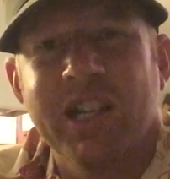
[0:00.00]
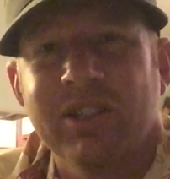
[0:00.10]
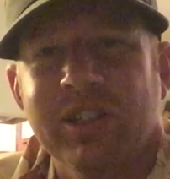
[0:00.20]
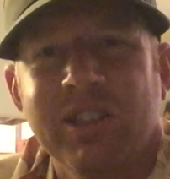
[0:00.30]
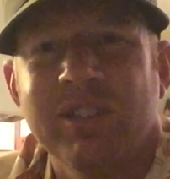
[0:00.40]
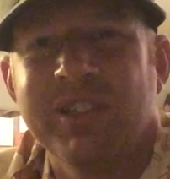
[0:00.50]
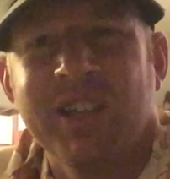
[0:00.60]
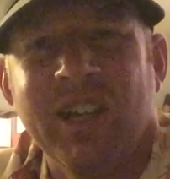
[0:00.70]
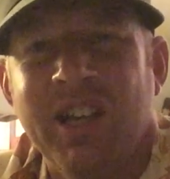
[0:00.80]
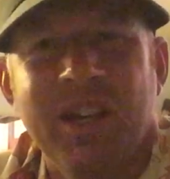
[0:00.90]
Actually, it's
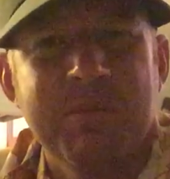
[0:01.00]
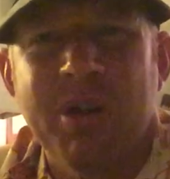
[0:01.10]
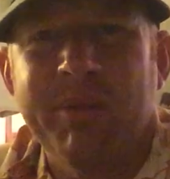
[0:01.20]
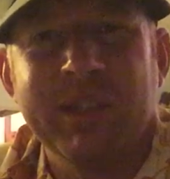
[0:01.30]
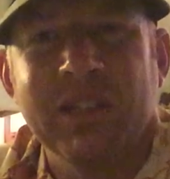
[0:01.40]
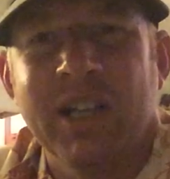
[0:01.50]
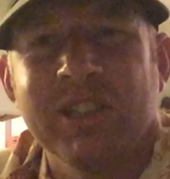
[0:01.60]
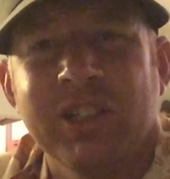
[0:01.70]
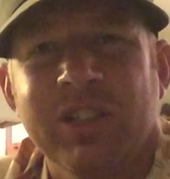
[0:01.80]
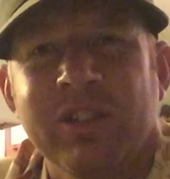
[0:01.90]
probably
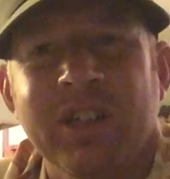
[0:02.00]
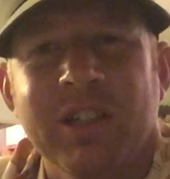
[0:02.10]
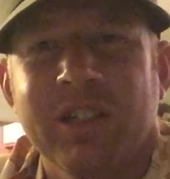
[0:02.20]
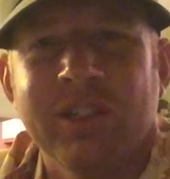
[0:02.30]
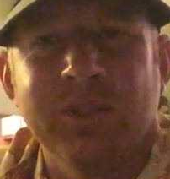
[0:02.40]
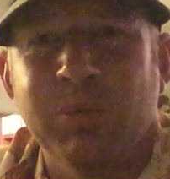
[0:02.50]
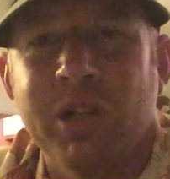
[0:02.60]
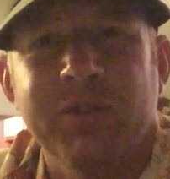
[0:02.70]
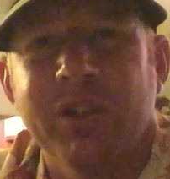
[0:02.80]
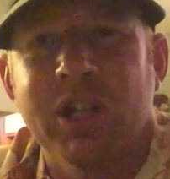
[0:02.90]
less here than it is
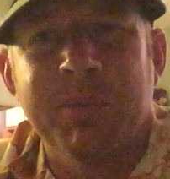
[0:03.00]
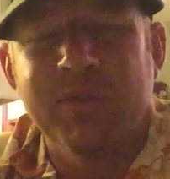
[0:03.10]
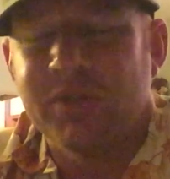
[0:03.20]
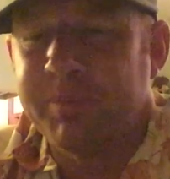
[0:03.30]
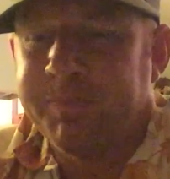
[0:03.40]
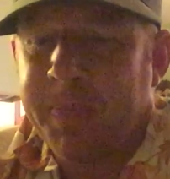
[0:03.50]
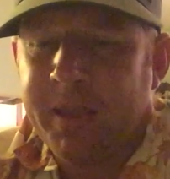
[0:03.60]
wherever you're coming from.